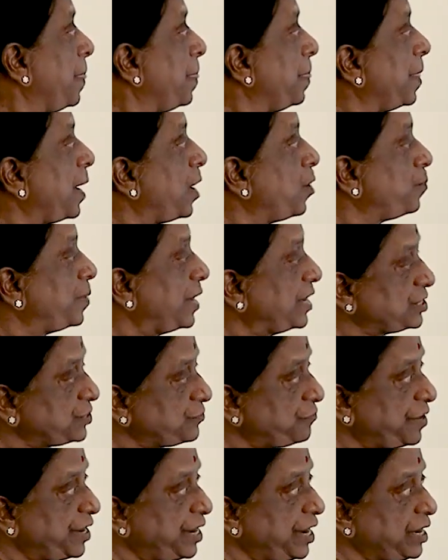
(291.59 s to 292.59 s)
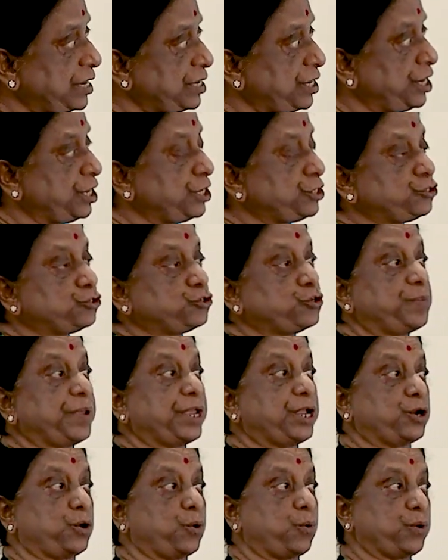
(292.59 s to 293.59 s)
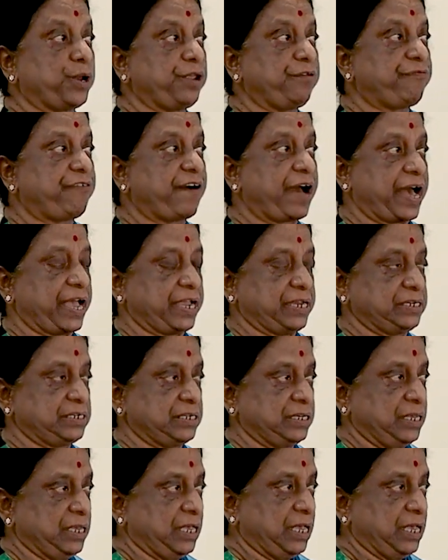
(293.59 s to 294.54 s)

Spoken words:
Now, breastfeeding needs to be glorified